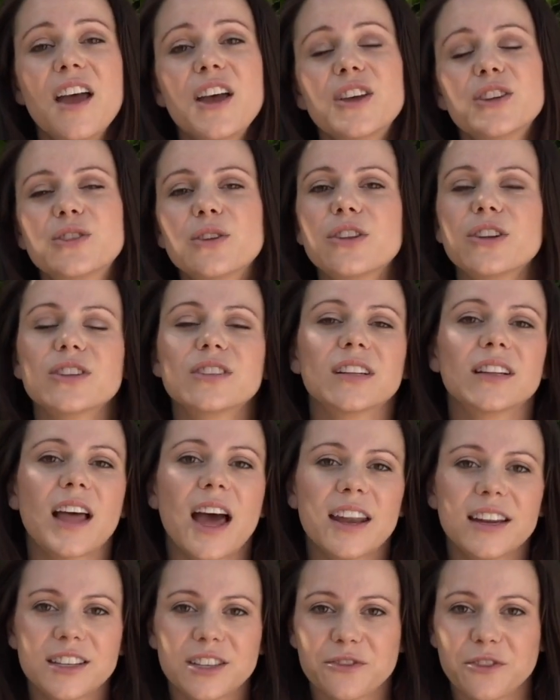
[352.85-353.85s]
So there's a
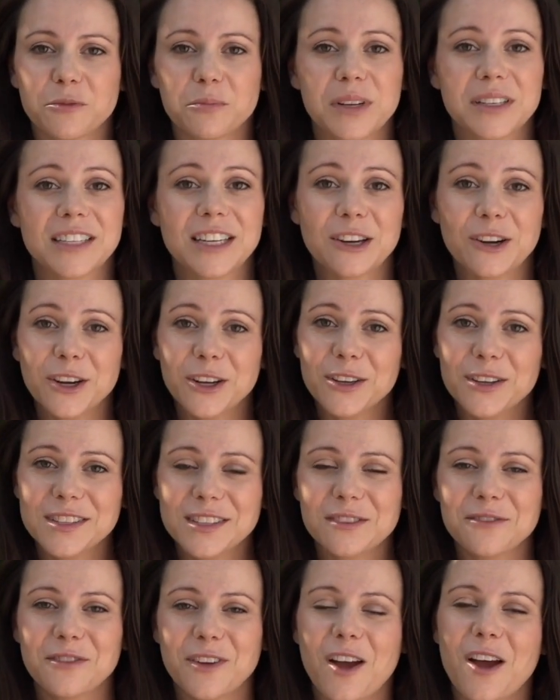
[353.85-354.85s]
lot of different materials
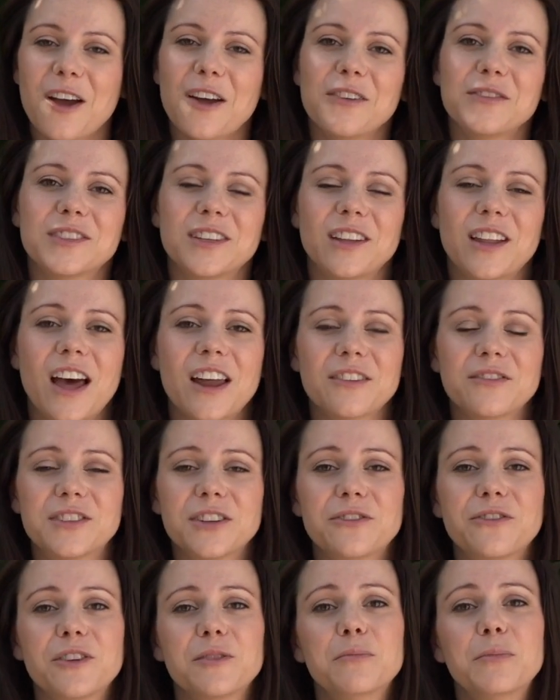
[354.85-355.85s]
involved, a lot of
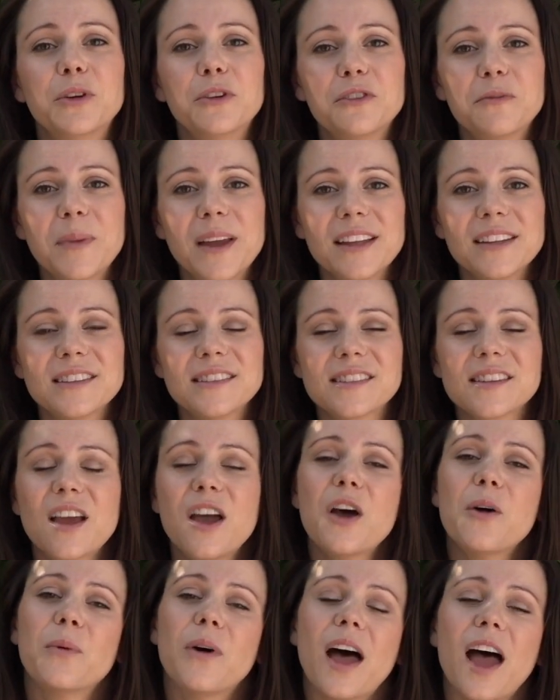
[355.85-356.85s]
different movements.
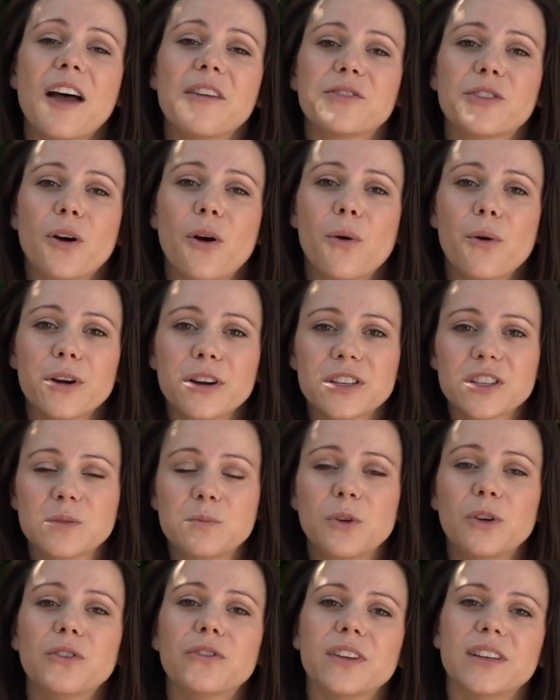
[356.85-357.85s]
We'll have the horse
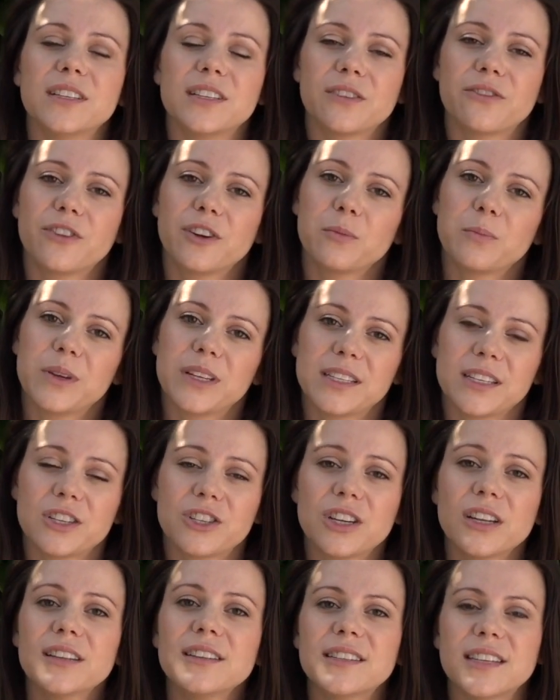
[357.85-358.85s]
move in different
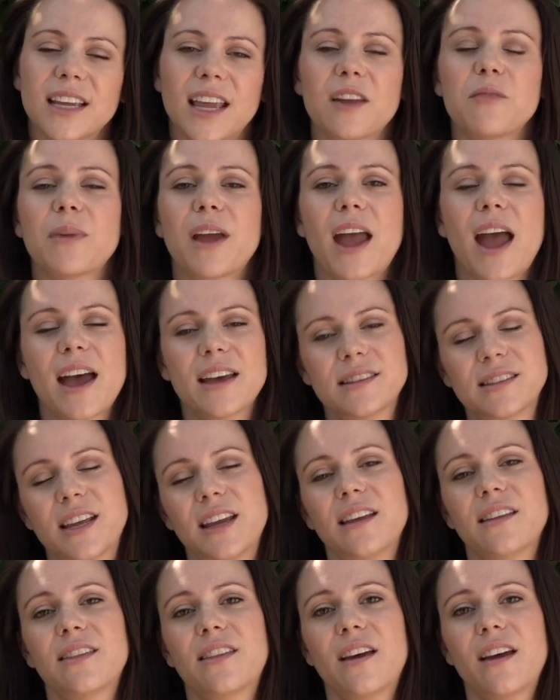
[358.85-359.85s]
positions, again by
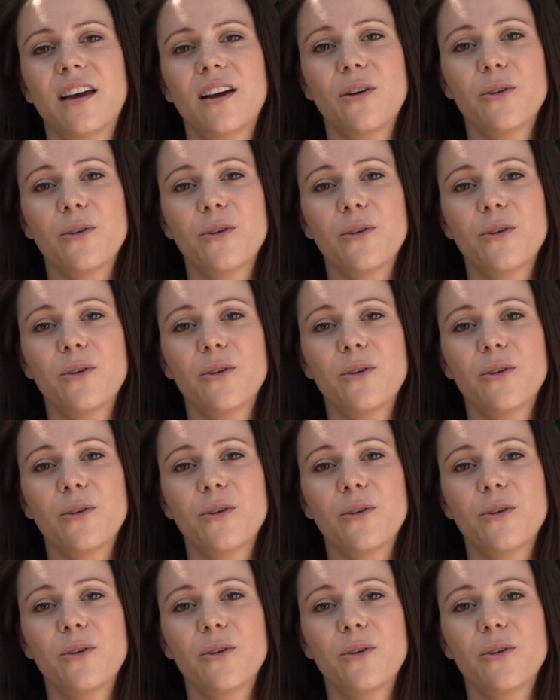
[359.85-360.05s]
asking the